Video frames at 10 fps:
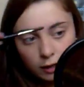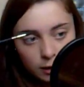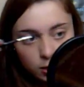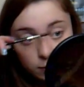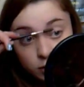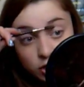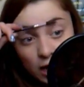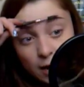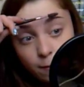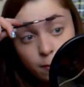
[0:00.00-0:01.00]
keep them in
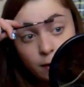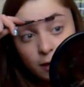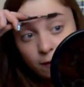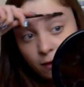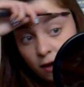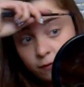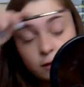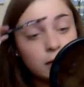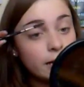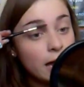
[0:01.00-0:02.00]
shape a bit. If you
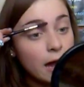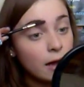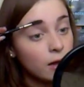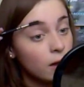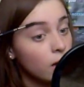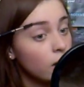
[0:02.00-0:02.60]
have clear